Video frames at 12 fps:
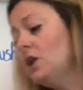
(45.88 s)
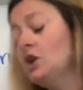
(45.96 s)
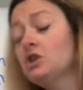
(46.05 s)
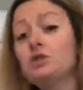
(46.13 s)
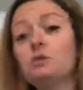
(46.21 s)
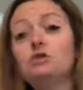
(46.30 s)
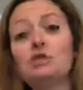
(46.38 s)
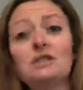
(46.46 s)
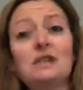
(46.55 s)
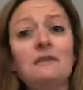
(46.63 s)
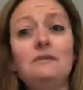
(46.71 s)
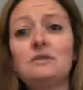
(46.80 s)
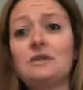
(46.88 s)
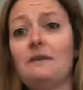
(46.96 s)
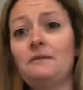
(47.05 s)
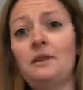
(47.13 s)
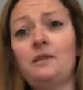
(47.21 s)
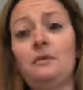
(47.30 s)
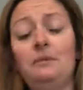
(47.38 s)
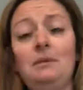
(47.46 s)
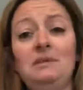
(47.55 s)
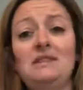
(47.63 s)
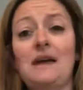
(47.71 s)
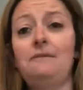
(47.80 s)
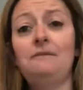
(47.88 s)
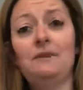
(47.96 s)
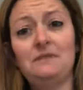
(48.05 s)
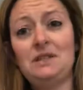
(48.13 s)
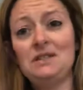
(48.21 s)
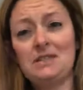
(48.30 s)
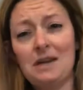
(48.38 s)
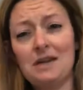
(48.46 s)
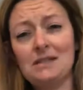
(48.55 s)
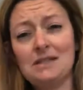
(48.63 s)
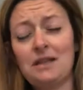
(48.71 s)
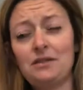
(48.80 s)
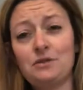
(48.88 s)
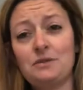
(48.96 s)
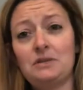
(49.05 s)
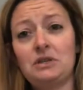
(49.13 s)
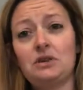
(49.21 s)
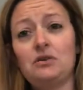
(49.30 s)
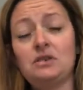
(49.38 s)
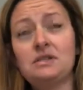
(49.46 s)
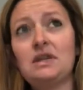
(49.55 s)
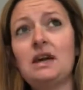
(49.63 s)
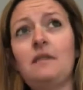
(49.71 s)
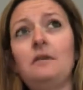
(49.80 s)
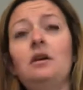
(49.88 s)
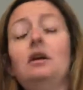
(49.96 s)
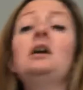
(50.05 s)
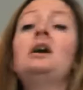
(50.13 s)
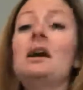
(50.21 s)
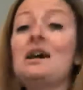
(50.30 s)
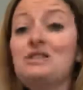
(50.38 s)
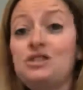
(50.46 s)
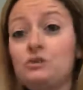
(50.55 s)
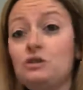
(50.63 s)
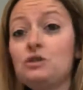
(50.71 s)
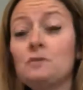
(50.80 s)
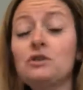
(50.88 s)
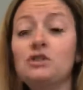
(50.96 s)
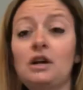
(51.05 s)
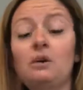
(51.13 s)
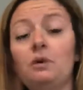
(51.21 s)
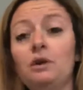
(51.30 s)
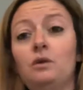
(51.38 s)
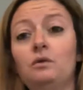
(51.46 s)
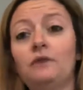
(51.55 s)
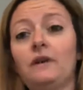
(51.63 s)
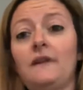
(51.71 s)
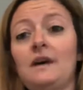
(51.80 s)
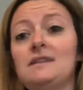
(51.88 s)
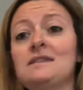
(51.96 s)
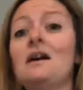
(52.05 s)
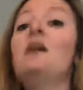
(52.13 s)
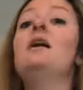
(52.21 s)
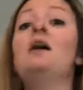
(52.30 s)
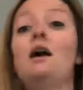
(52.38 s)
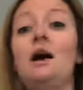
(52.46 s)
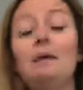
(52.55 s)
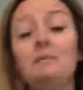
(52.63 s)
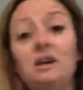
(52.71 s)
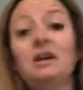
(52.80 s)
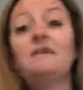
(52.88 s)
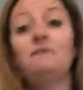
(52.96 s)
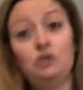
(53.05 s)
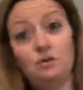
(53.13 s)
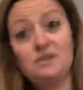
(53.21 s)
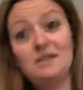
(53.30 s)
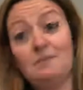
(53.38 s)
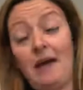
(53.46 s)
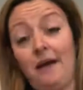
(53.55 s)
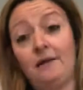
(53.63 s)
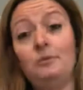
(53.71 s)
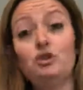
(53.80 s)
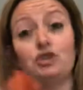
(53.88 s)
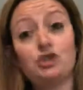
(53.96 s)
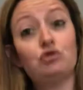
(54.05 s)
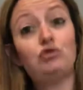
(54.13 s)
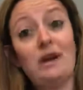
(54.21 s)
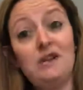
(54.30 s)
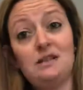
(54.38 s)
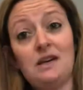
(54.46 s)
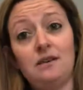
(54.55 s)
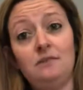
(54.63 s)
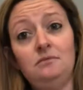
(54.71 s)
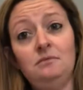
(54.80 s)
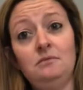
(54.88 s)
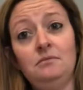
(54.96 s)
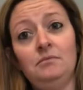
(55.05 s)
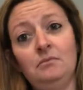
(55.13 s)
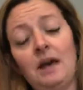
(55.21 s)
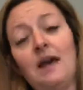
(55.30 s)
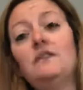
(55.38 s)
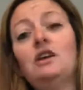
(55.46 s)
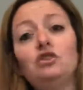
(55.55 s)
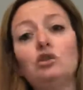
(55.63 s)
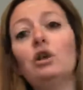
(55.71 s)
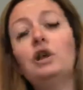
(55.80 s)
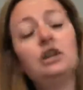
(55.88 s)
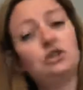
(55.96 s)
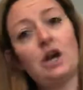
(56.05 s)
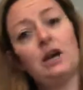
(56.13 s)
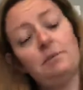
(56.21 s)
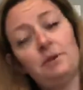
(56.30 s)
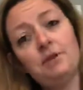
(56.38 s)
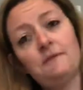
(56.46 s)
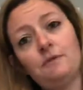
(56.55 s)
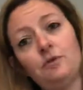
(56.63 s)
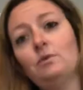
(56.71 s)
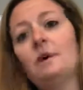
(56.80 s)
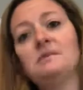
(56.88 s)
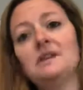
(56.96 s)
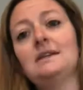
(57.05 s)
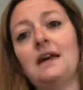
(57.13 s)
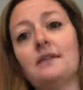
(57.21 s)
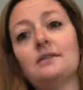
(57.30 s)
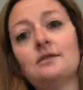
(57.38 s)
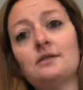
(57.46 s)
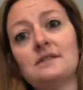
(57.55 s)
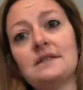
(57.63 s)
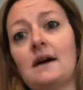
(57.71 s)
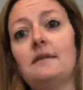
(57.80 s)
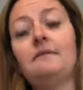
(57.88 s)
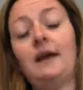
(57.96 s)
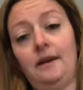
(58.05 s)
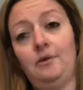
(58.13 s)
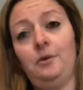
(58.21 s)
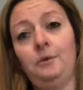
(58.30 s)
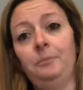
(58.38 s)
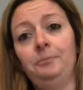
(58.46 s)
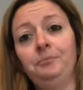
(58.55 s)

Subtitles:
So just give yourself another maybe 10-15 seconds, get those materials together. As soon as we're done going over this, I'm going to give you some animals to write down, and then you're going to try to put the food web together yourself at home.